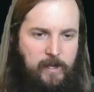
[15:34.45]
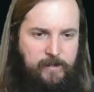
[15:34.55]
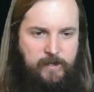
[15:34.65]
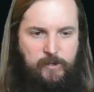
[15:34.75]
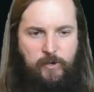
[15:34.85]
It
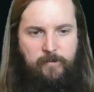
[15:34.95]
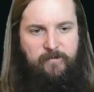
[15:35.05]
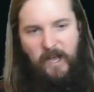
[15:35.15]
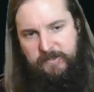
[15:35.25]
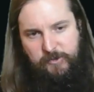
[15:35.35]
is a turn
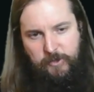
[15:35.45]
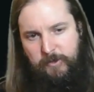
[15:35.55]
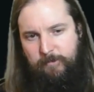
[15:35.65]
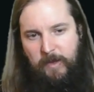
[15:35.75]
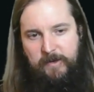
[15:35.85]

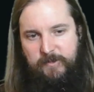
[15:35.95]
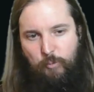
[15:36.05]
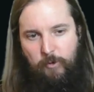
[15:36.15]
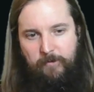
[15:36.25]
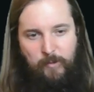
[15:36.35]
faster and is
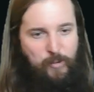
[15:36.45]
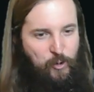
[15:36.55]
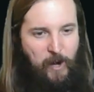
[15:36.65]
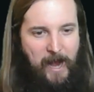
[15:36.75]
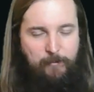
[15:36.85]
more of a
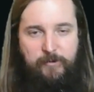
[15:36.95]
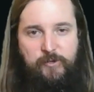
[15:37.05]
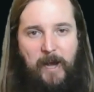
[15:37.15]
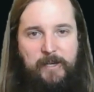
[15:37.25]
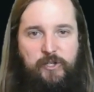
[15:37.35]
pure aggro
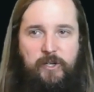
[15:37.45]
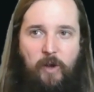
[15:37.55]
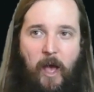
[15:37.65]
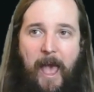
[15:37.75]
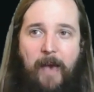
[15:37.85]
strategy,
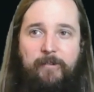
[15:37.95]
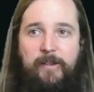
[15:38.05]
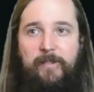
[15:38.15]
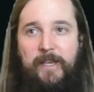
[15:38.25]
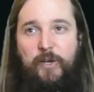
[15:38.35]
not
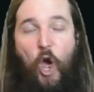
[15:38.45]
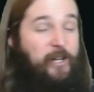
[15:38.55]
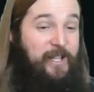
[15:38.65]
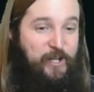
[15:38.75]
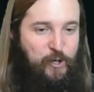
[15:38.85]
having the
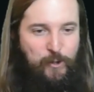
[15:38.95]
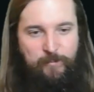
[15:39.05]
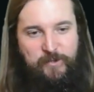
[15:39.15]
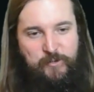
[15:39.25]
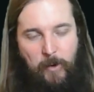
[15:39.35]
non-linear
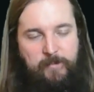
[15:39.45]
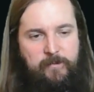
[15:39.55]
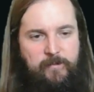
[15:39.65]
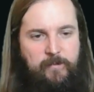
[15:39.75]
disruptive